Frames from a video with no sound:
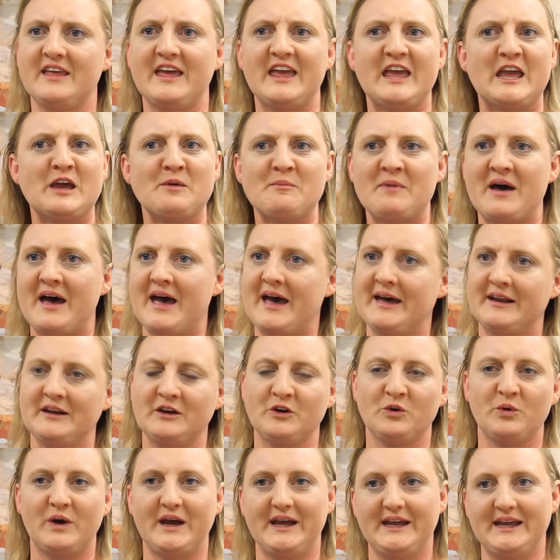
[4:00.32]
the EMR
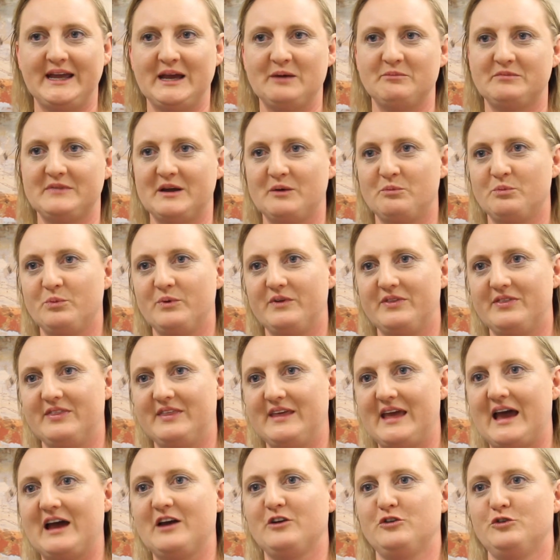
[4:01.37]
hadn't quite kept up with
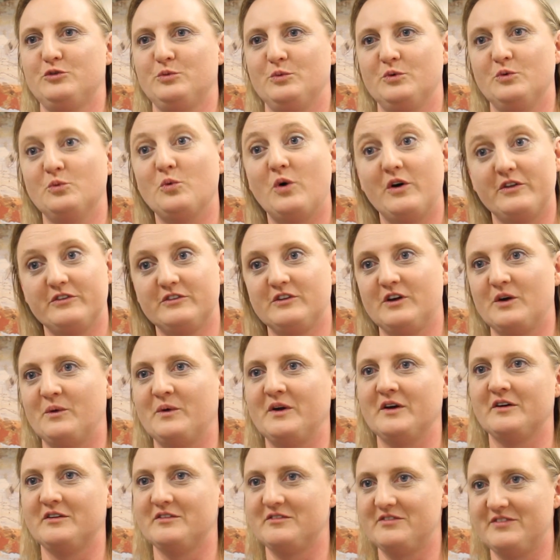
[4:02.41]
the actual what's
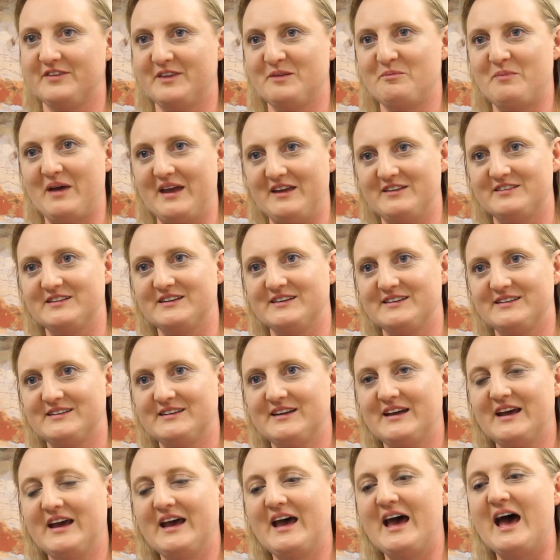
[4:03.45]
going on for the patient.